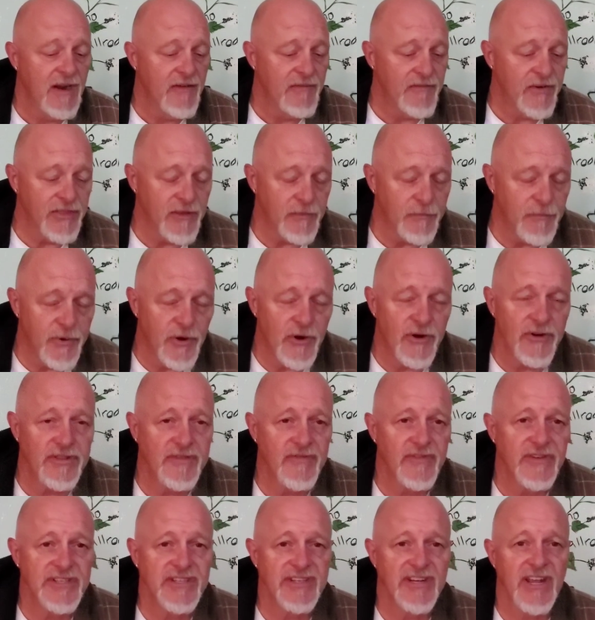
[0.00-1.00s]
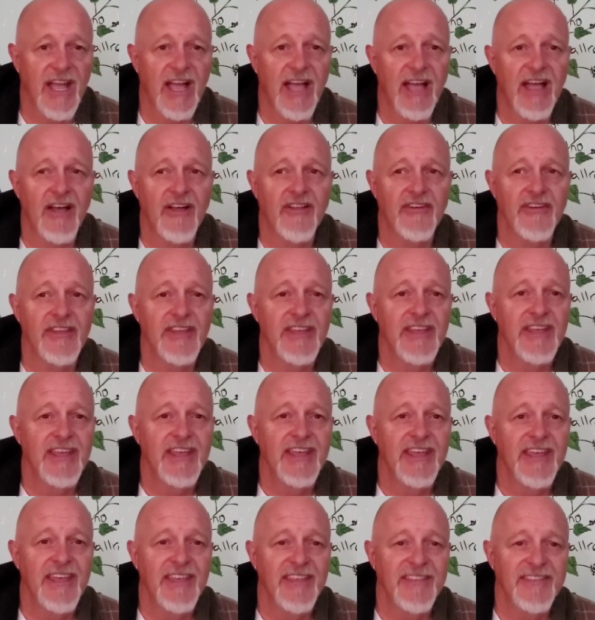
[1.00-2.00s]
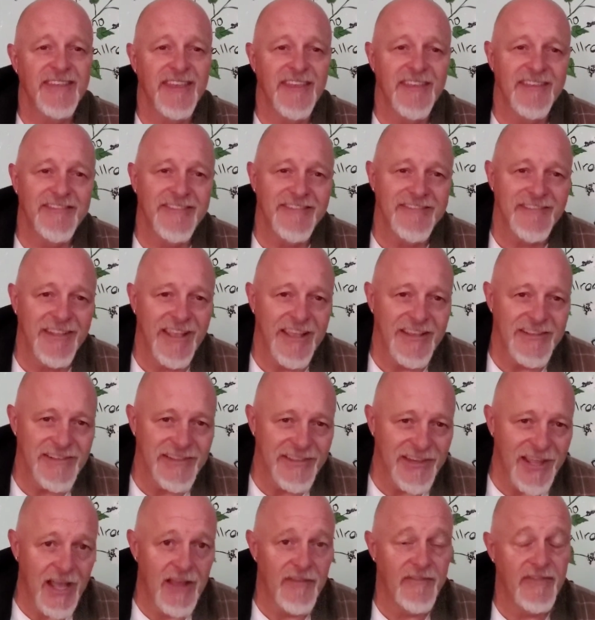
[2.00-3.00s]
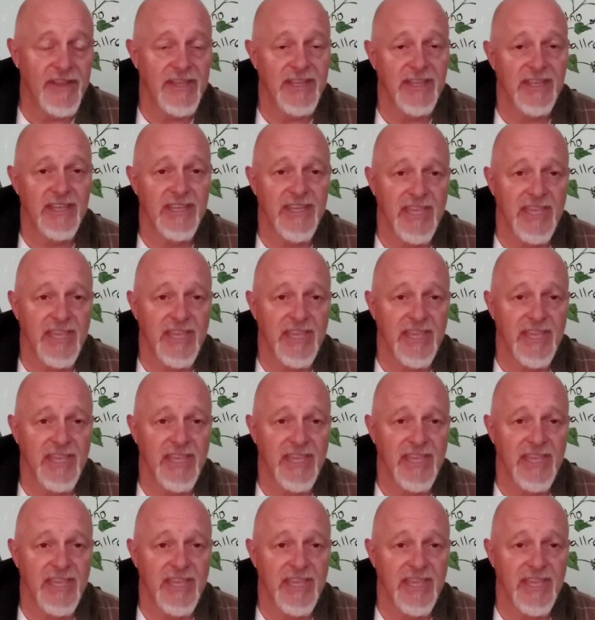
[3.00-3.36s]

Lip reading: from the birth of a child is loving,